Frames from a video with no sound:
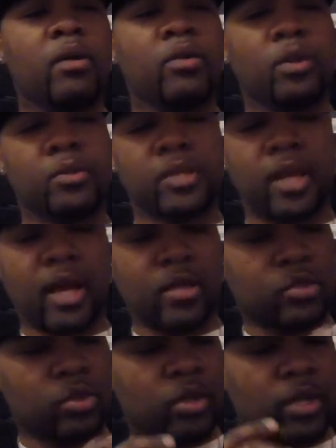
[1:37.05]
You know what I'm saying?
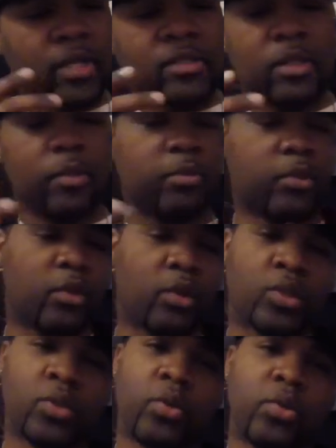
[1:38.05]
I'll talk as
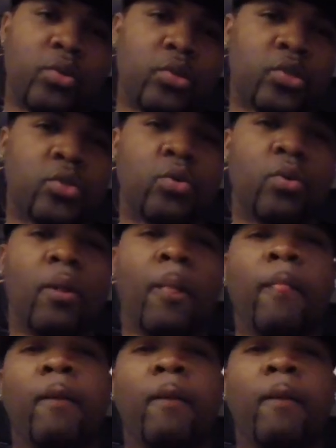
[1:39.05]
I'm showing you the shoe,